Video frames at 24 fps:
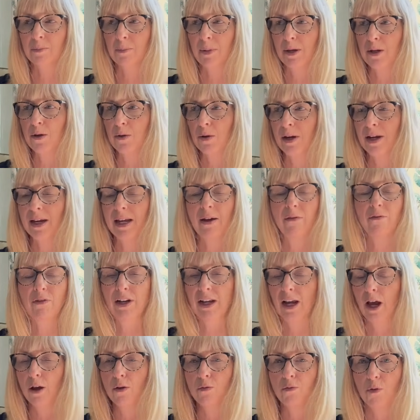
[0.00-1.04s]
but you can get
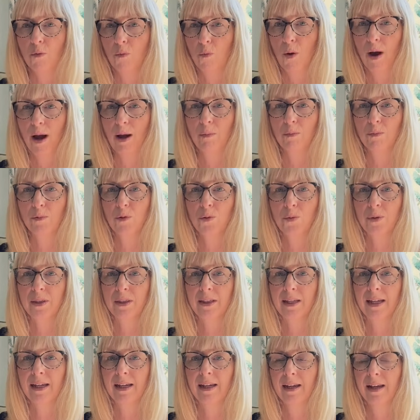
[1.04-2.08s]
really overwhelmed with
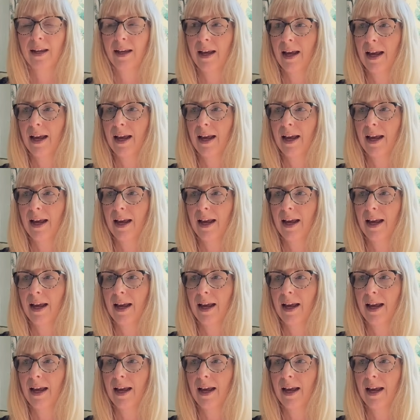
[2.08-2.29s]
the